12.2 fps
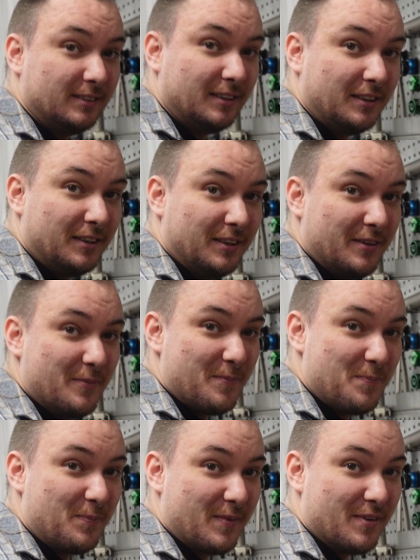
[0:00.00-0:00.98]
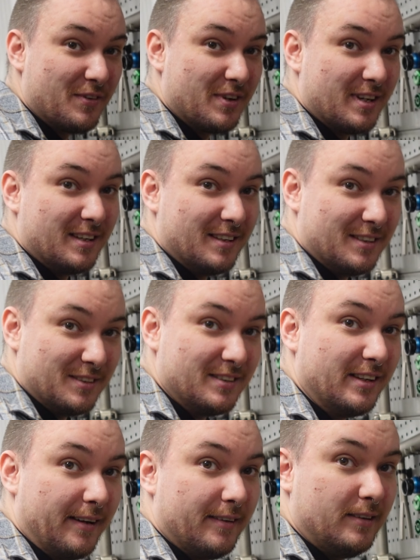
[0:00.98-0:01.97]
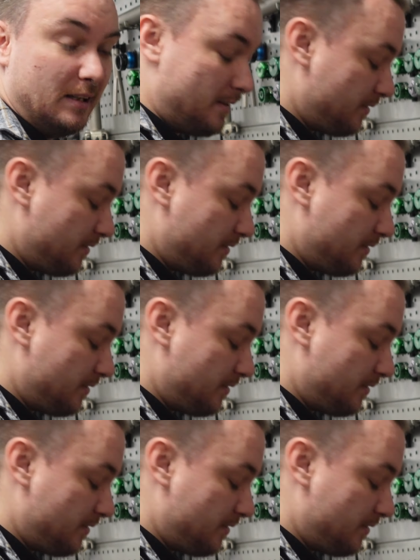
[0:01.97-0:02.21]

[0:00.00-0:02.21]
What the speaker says: So you've got 4 jockey wheels.